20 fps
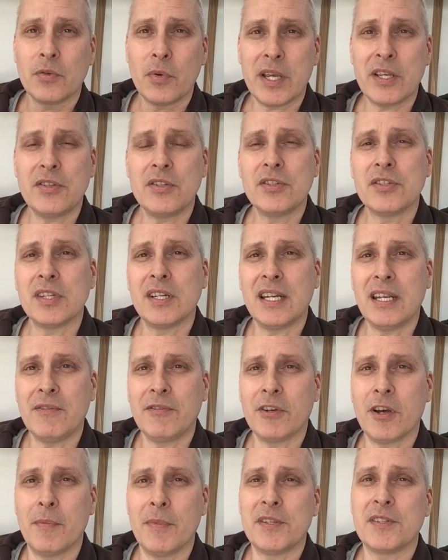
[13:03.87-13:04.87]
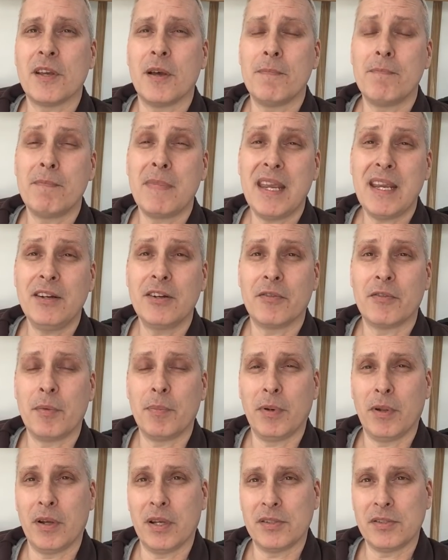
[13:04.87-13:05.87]
questions and leave comments, I may not
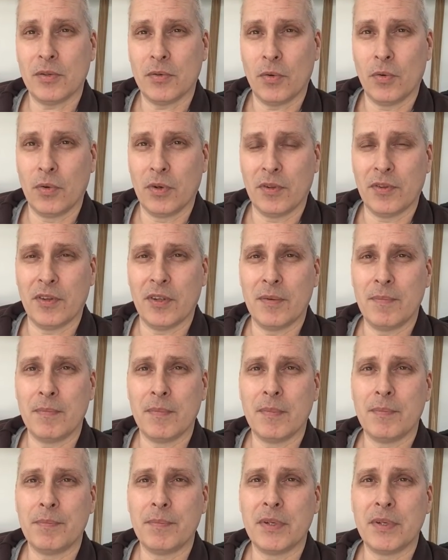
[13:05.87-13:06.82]
reply to all of them,